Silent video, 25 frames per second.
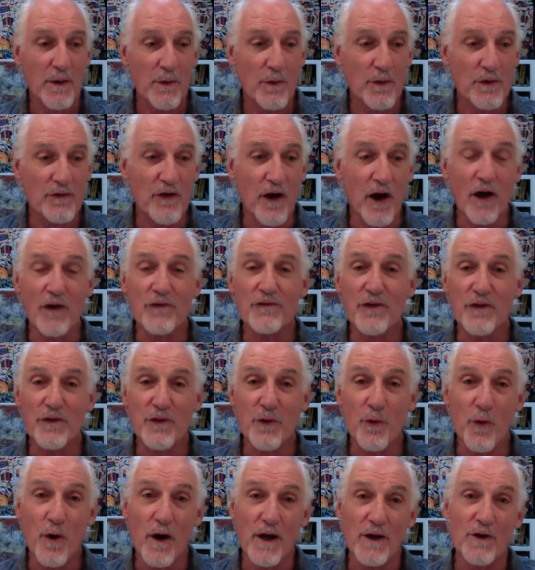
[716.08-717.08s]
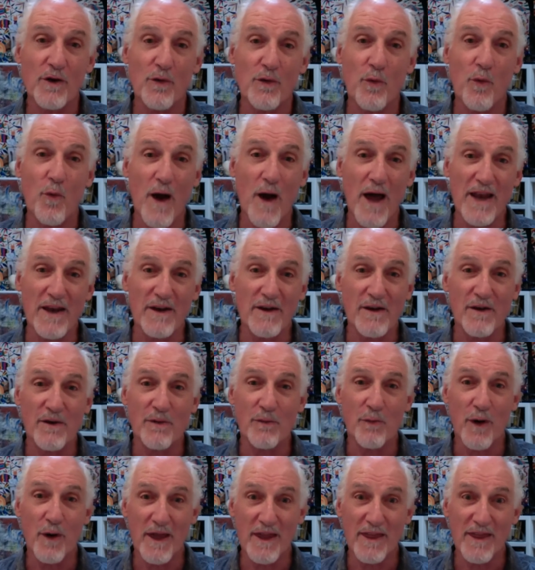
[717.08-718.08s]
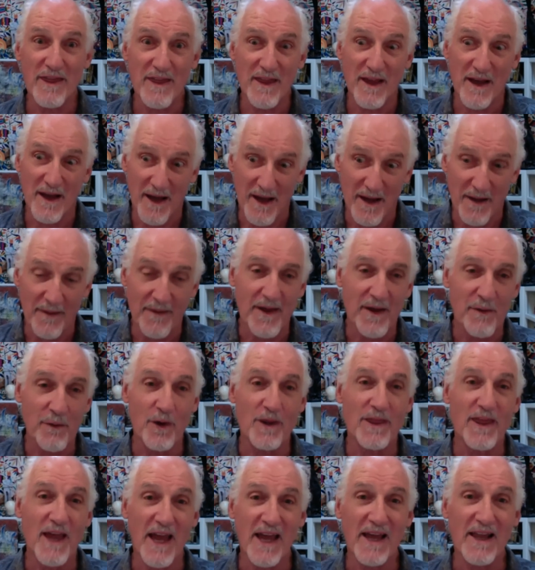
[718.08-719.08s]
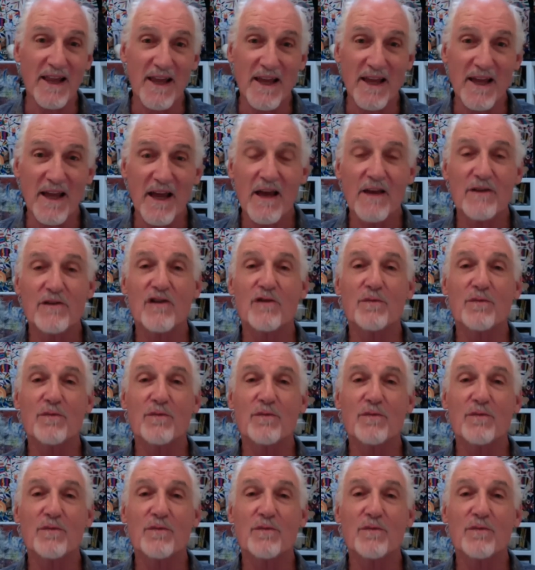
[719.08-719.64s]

He was also the one who went with Haley